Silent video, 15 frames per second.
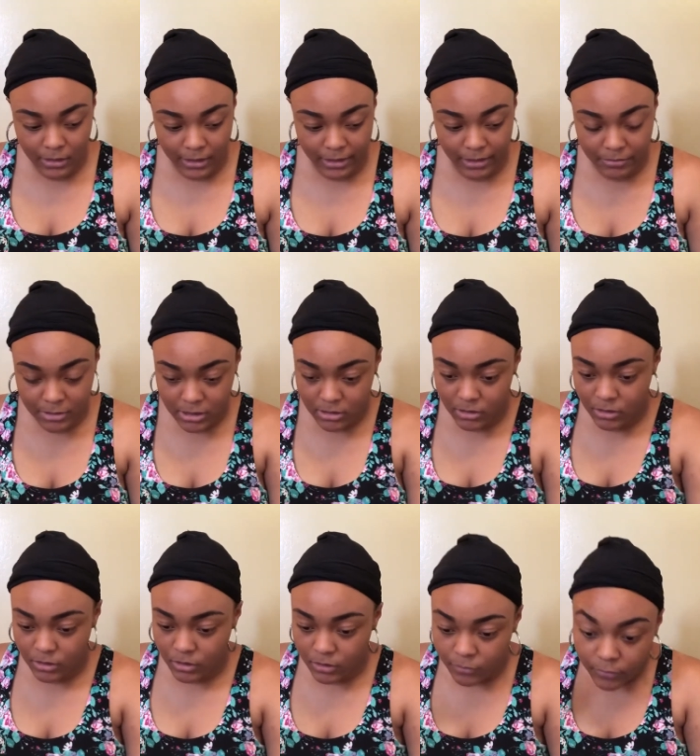And I'm just gonna
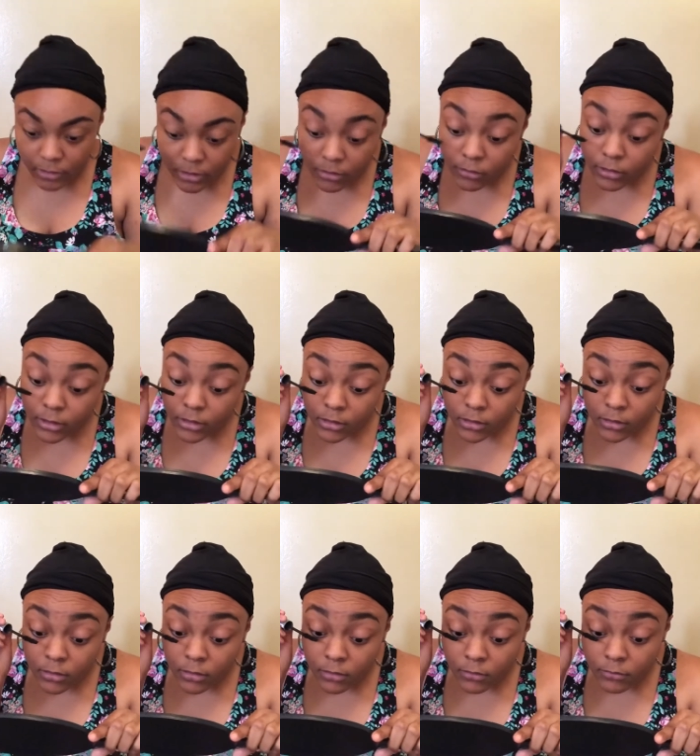do them really quick.
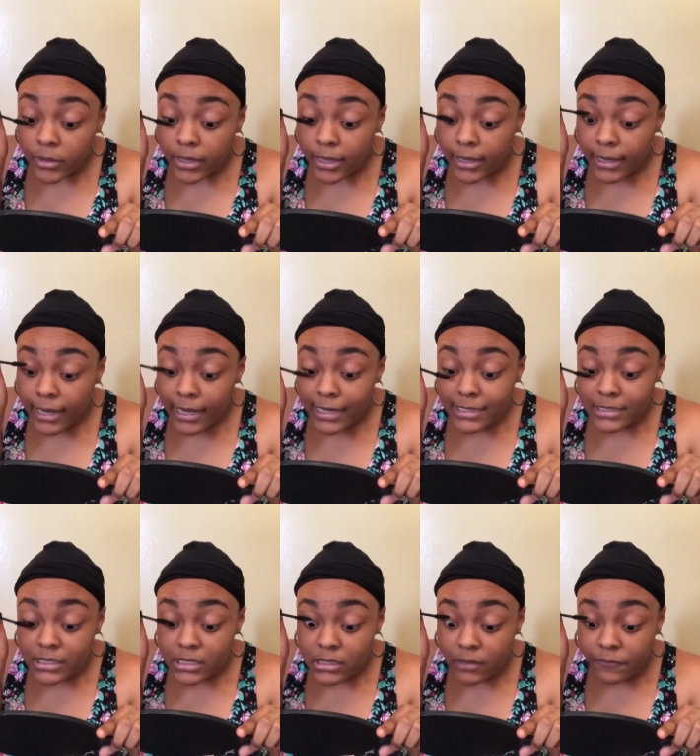But yeah guys,
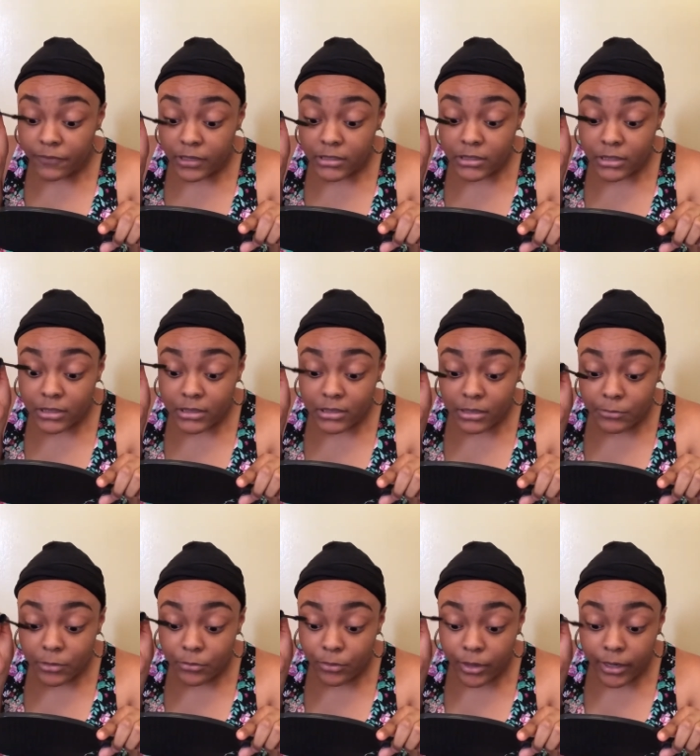it's officially
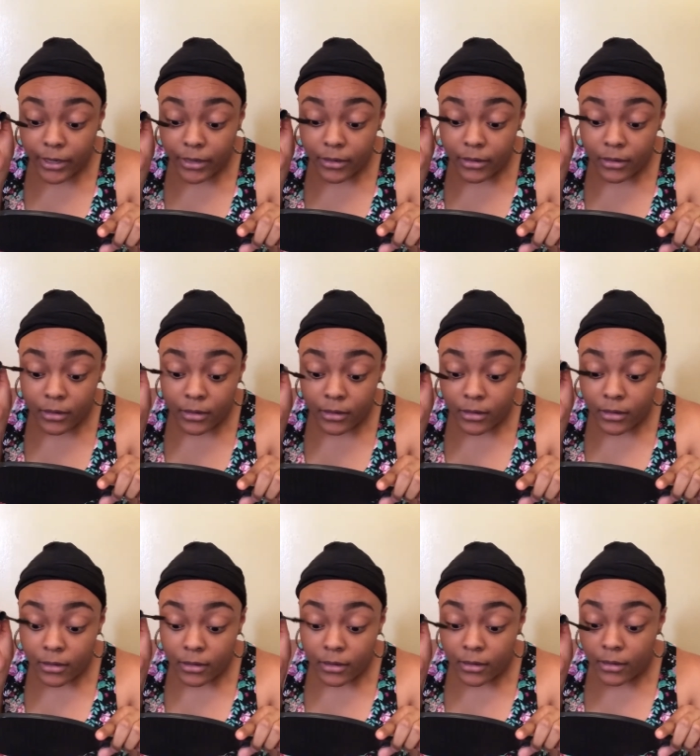summer break.
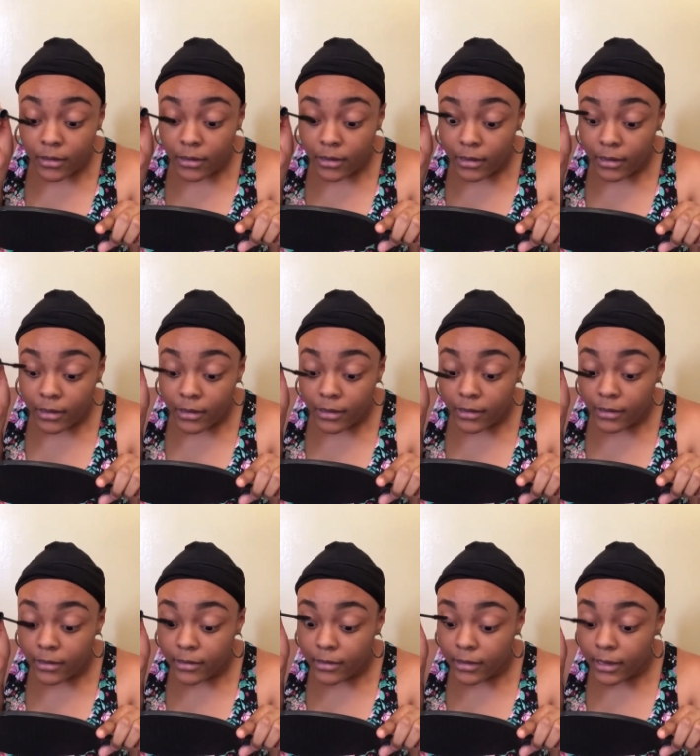
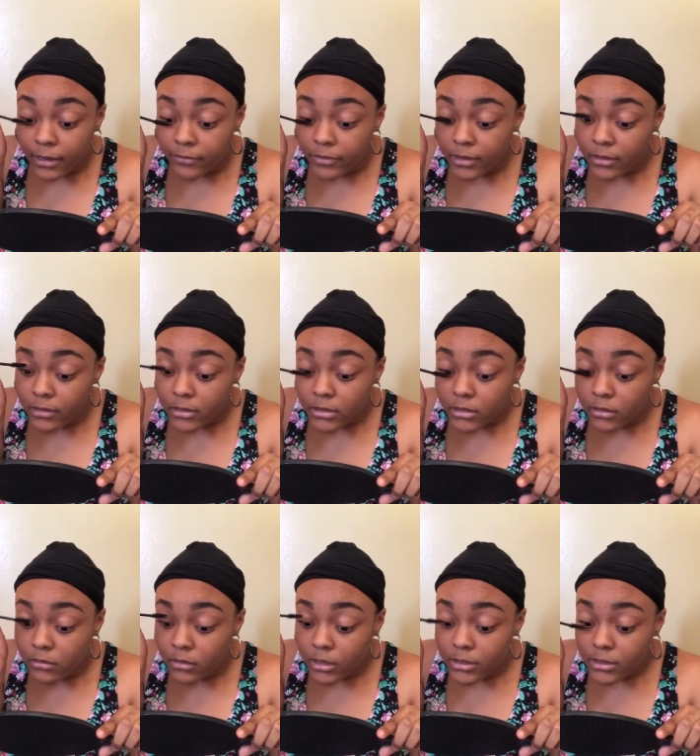And I have nothing to do,
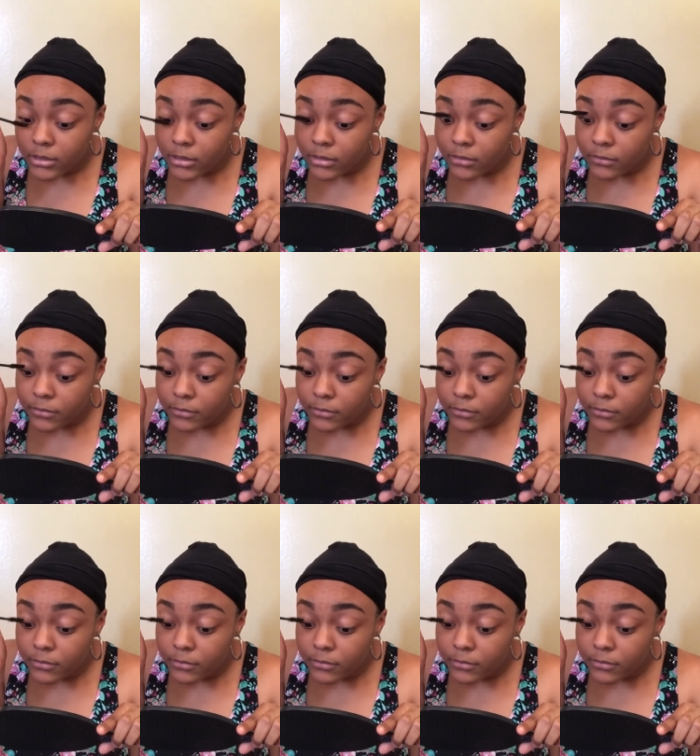honestly.